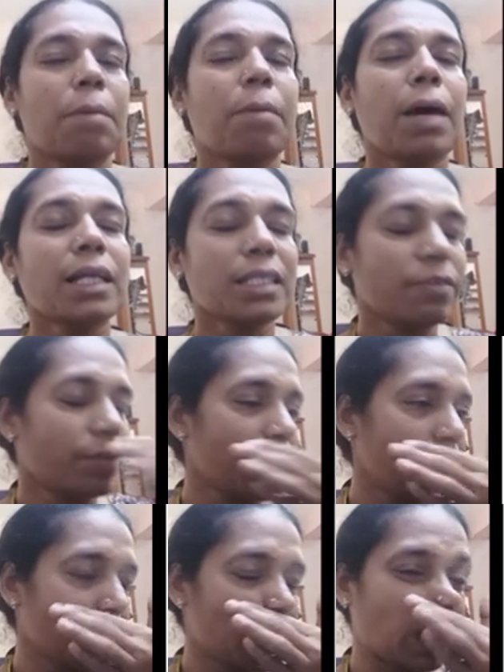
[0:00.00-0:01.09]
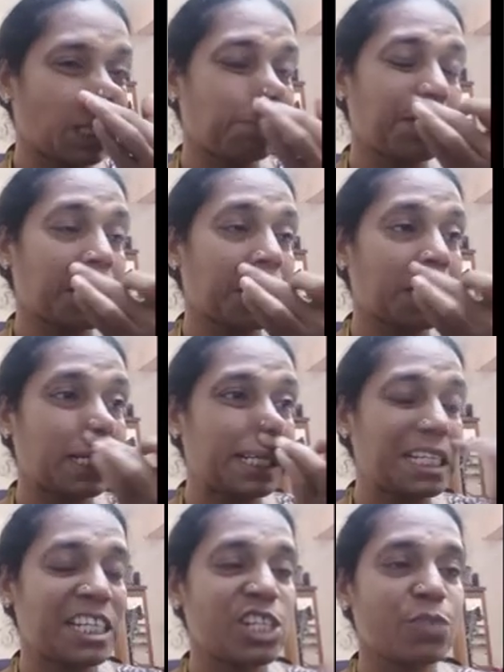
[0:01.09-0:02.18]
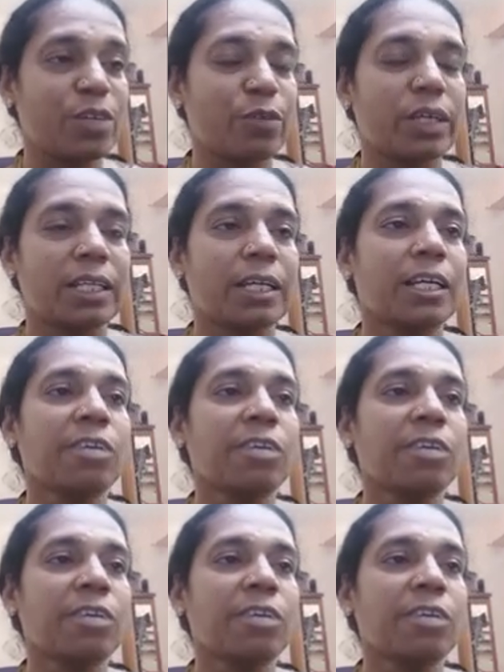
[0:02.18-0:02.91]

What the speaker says: Path difference is nothing but the distance between the